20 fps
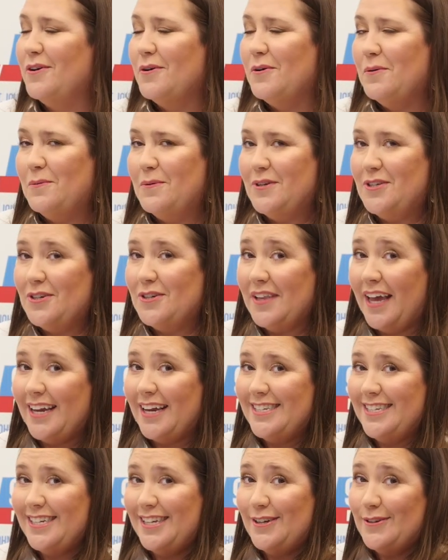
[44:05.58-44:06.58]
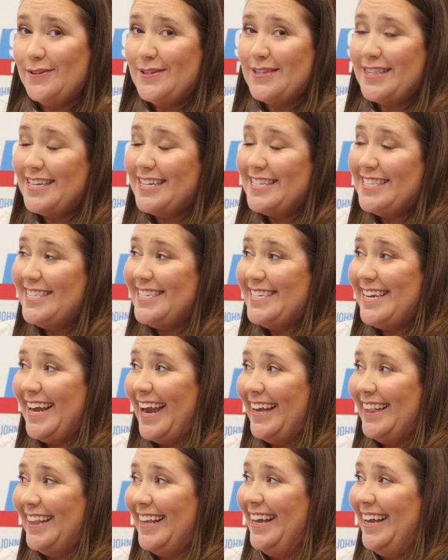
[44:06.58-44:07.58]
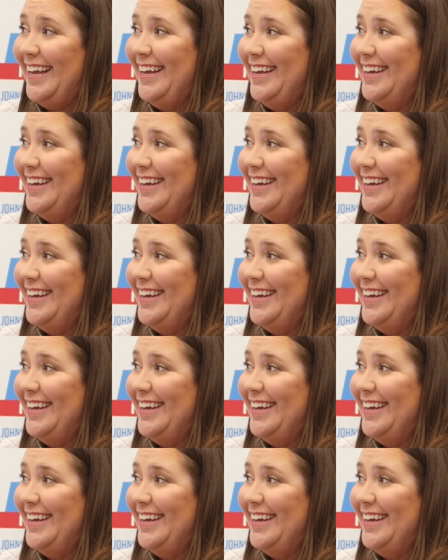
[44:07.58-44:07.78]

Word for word: would you like to use this Stanley?